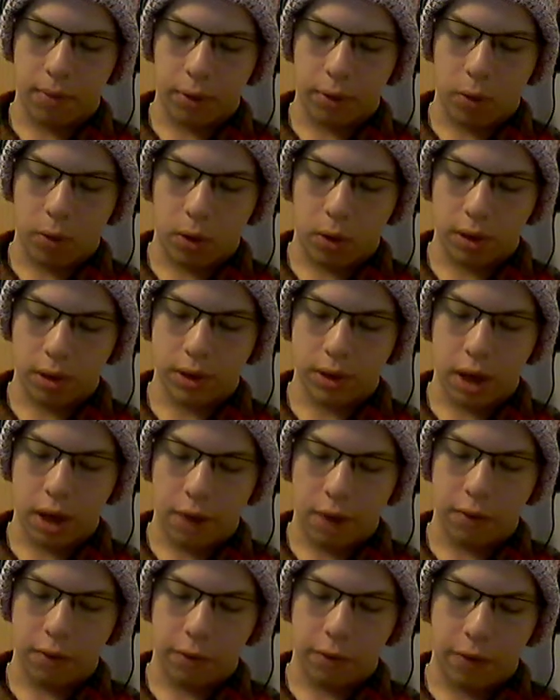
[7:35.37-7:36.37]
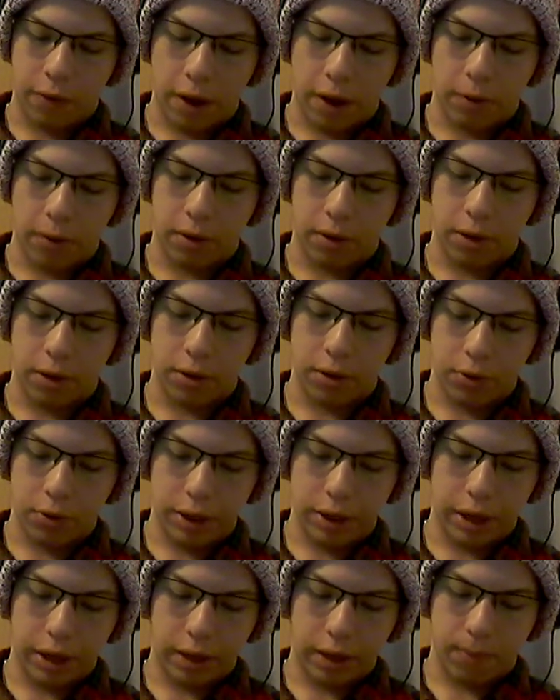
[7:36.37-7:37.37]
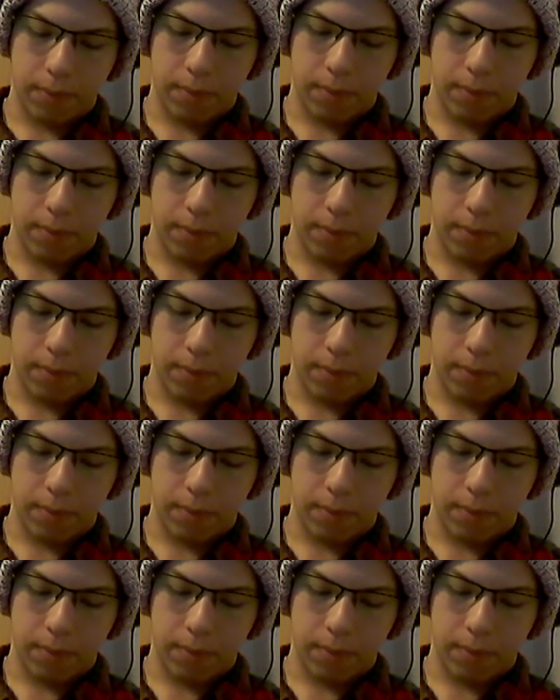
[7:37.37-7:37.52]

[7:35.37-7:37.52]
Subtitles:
course have you found intriguing?